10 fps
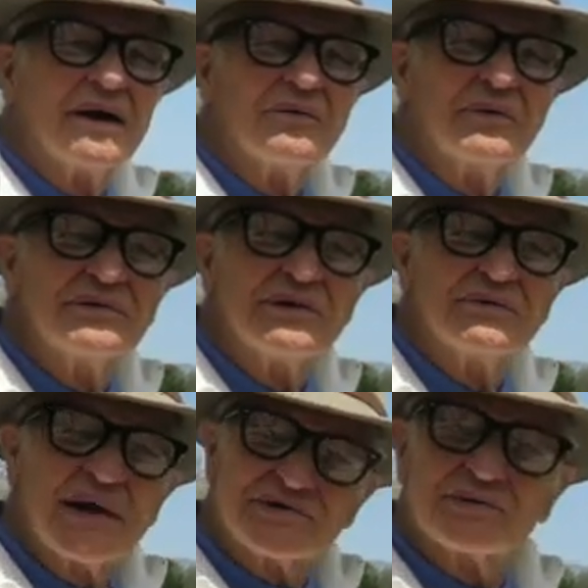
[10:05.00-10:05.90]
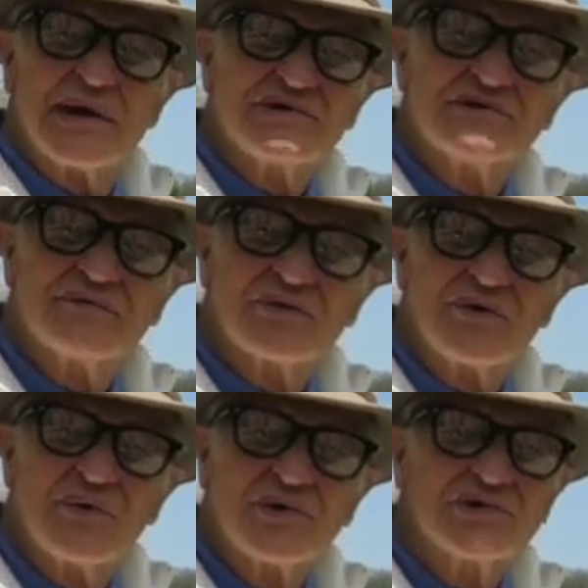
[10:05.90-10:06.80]
with the restoration of the
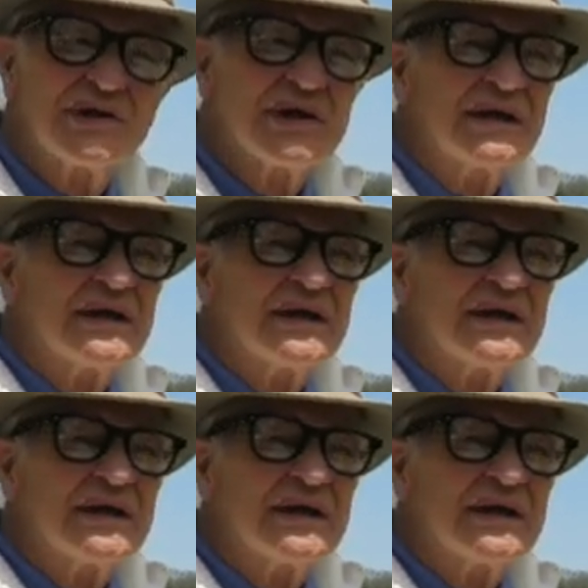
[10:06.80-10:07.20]
course